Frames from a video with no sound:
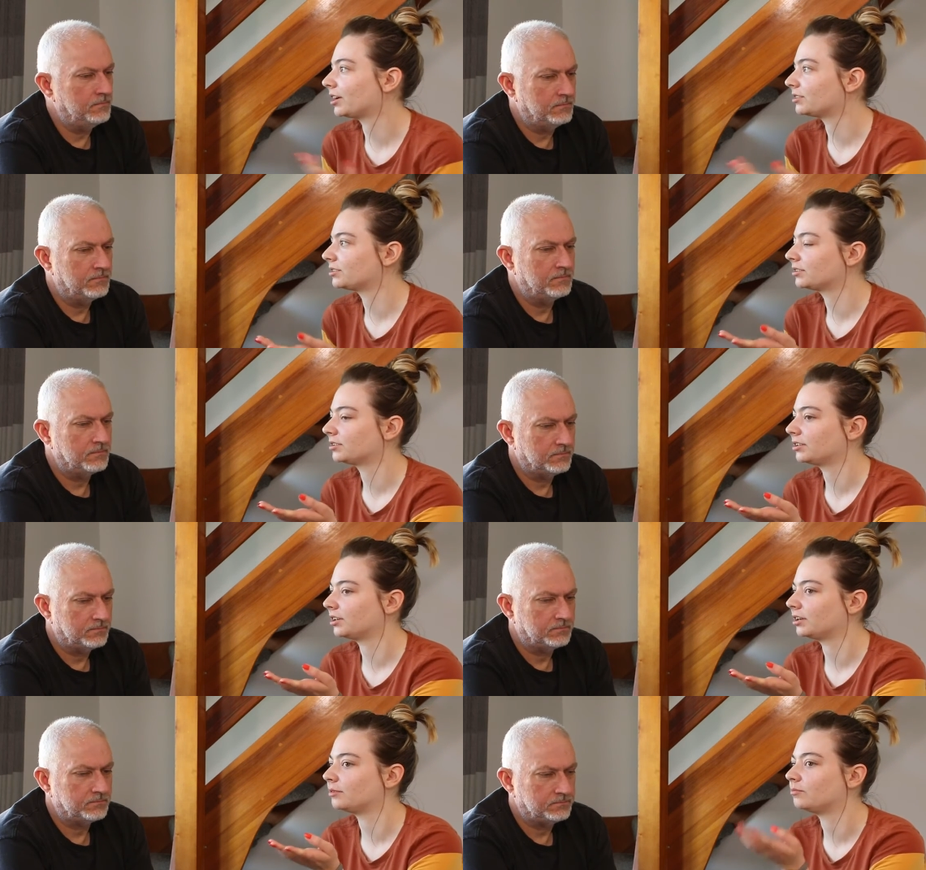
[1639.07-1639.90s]
Speaker 1: had
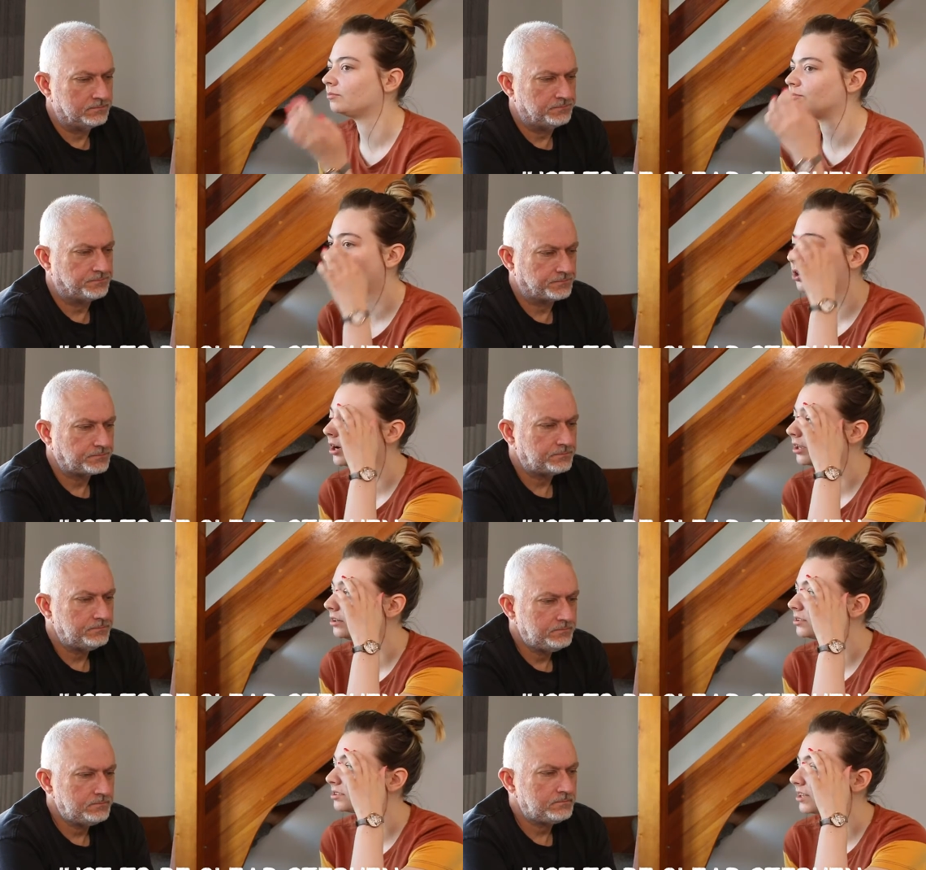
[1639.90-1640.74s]
um,
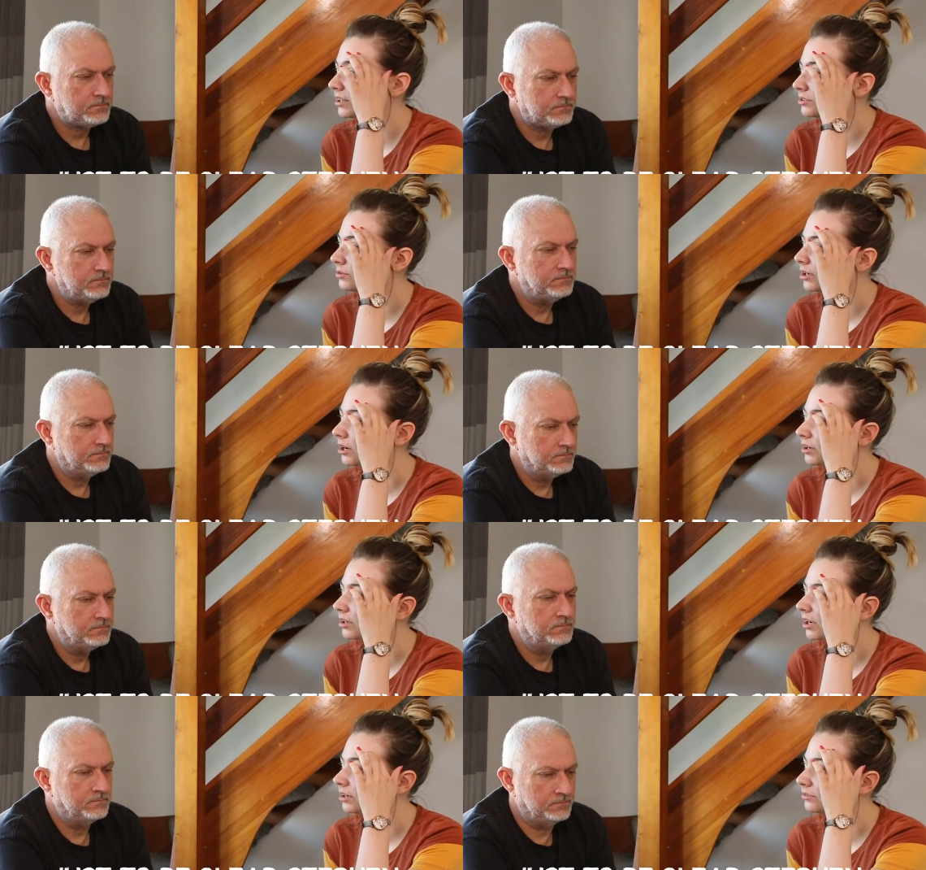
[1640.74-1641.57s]
wine because that's quite
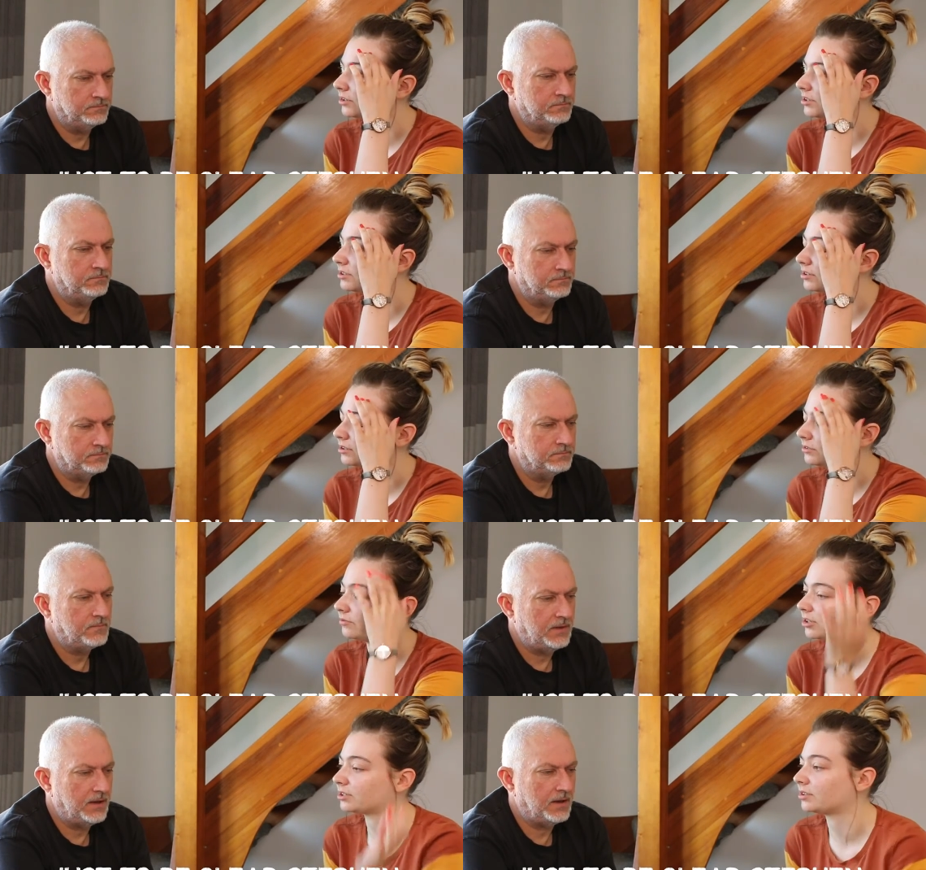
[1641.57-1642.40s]
high calorie mm. isn't hmm. it
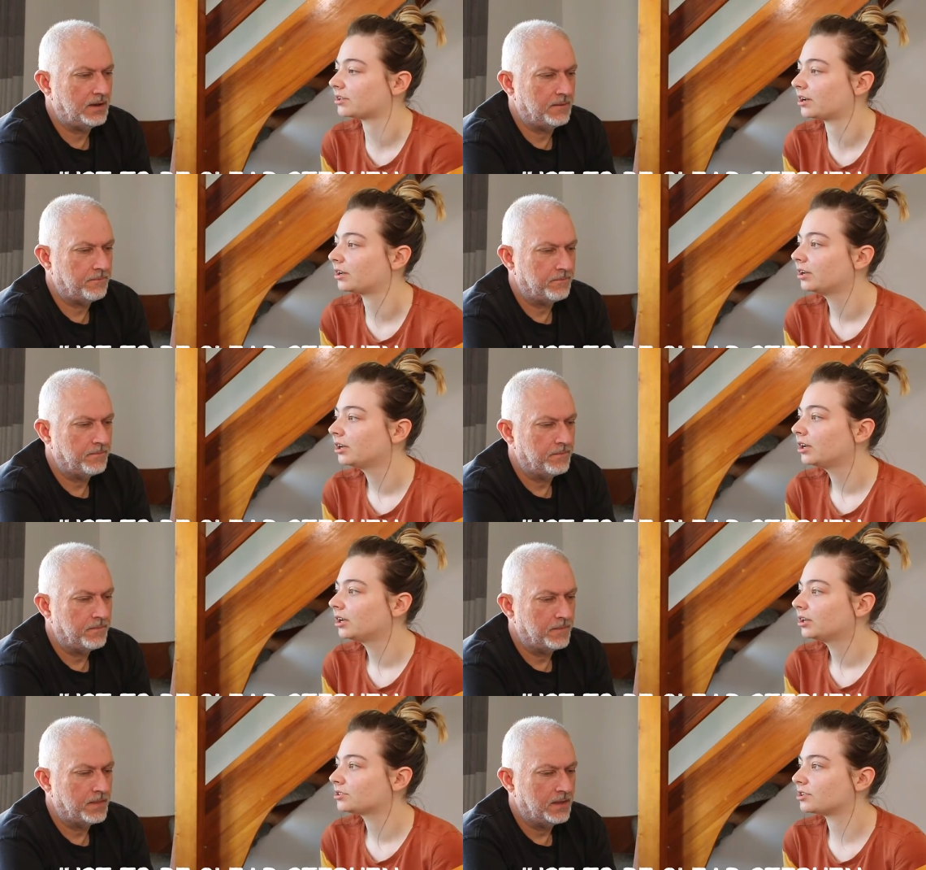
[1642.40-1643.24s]
and things yeah. like that
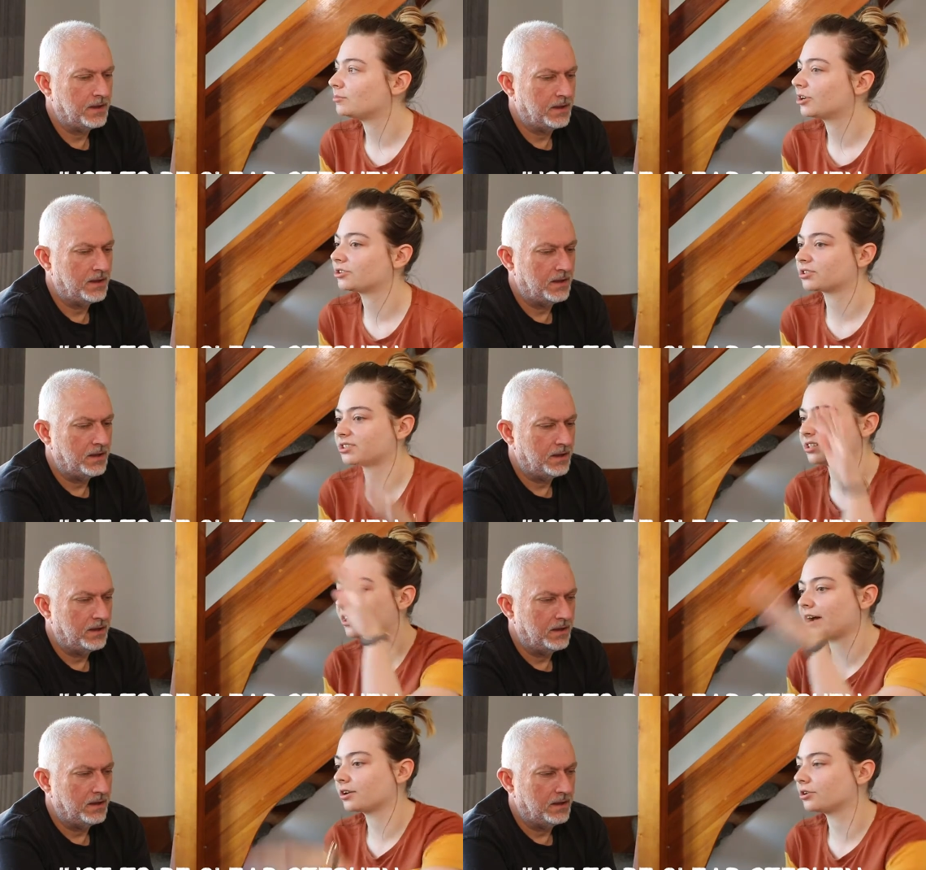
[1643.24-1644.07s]
so you might just see
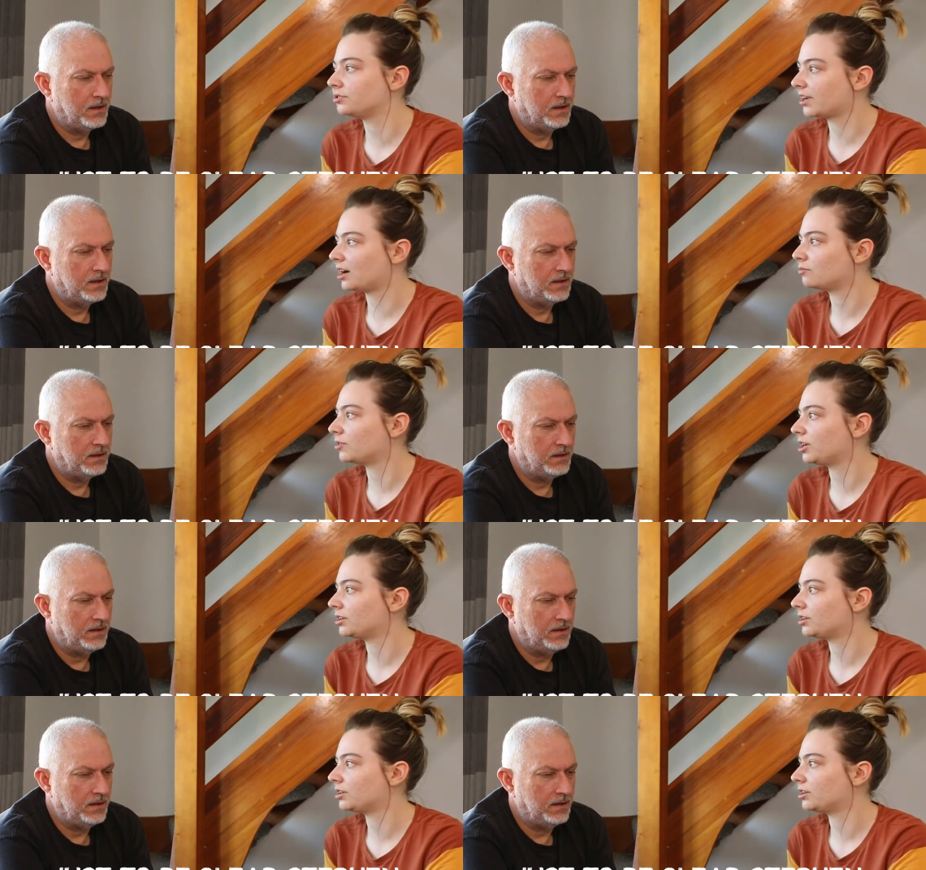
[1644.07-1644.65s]
that go down